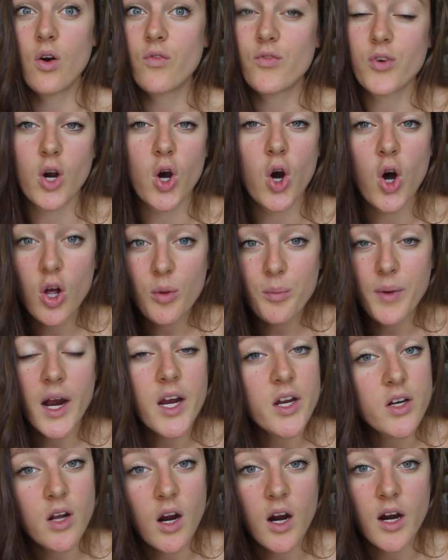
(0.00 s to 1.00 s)
for all
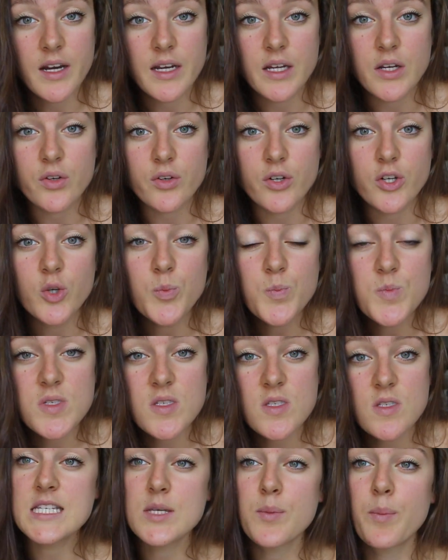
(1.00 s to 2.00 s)
minority
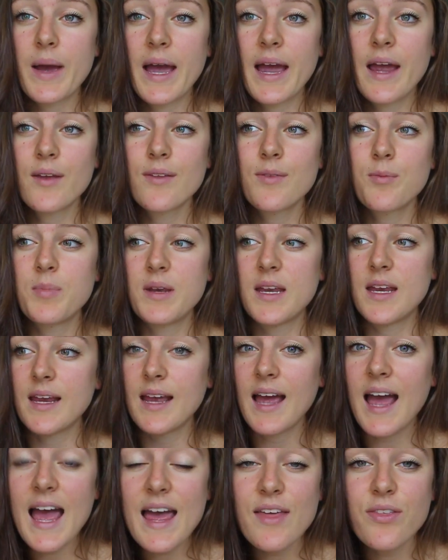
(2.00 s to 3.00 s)
groups. It's about
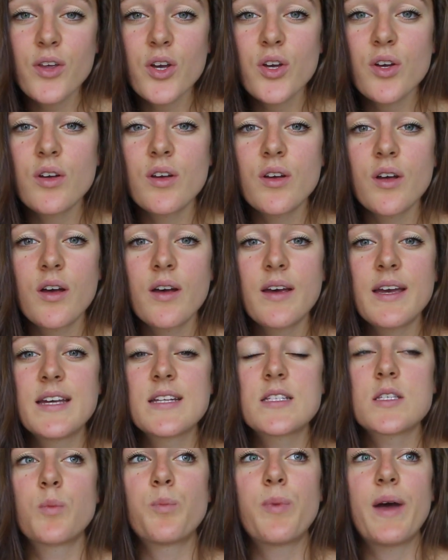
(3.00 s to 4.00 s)
being ethical,
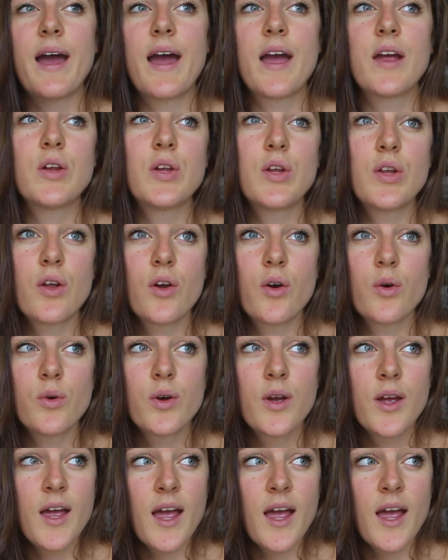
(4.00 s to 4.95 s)
it's about, you know,